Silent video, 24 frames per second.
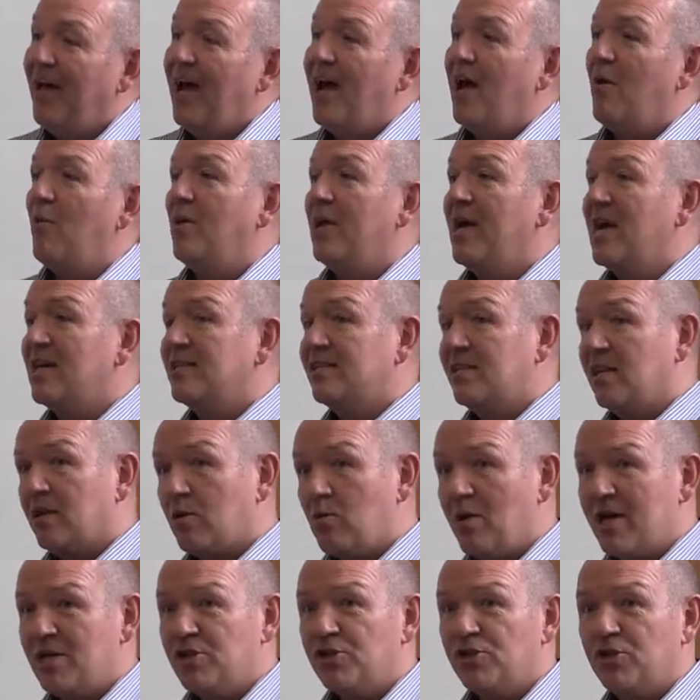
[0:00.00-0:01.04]
And we ask the
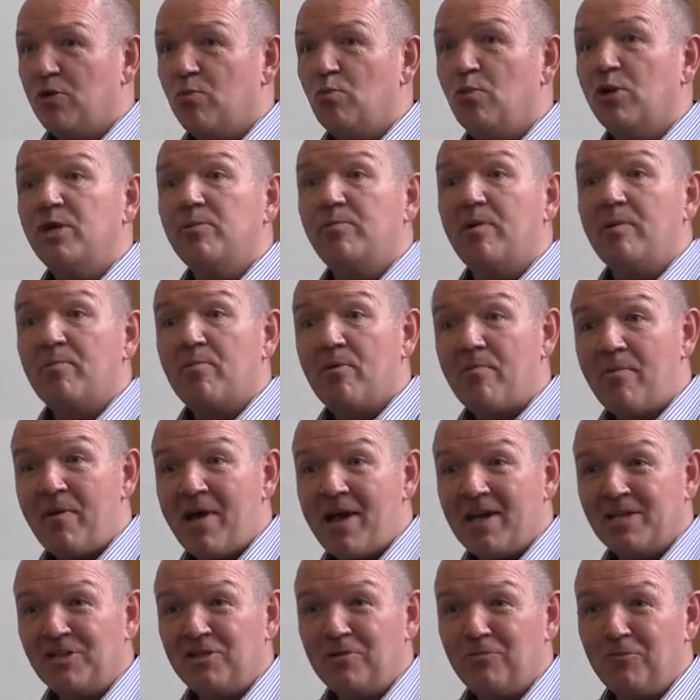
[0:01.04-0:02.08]
question, would you be
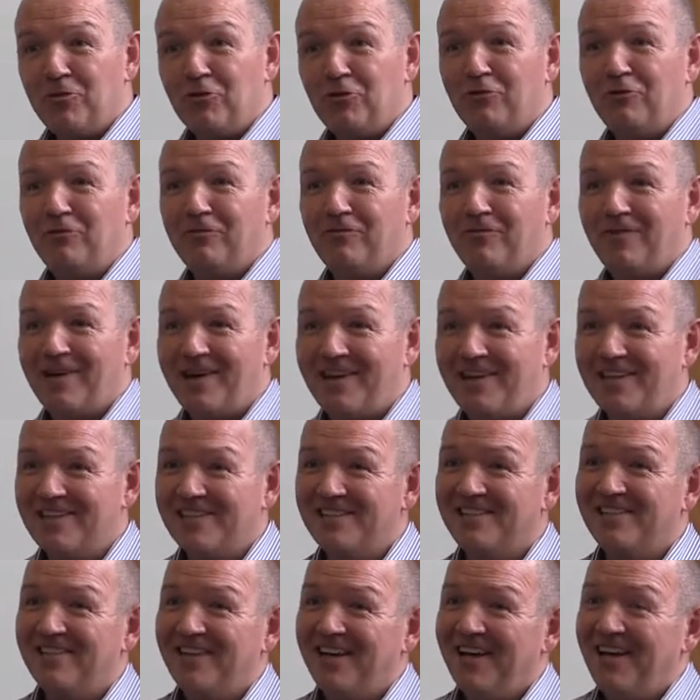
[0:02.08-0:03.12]
prepared to move? And
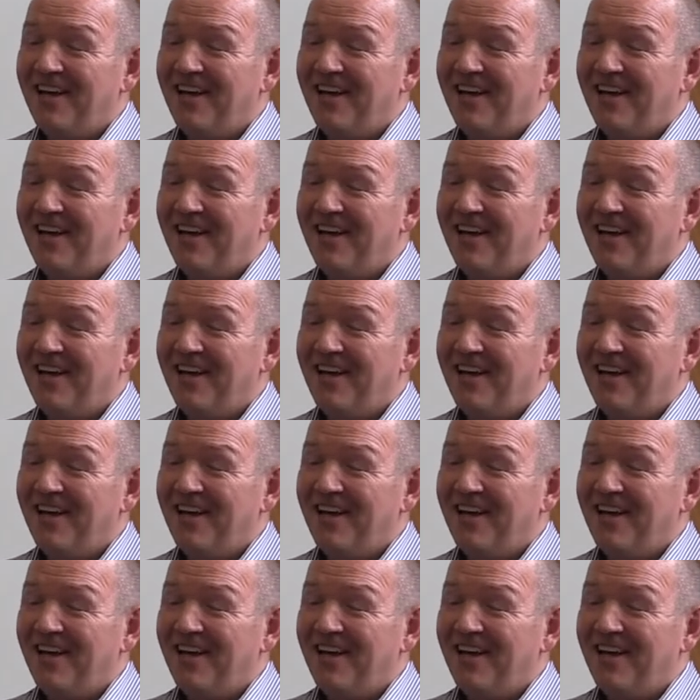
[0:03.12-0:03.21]
it's,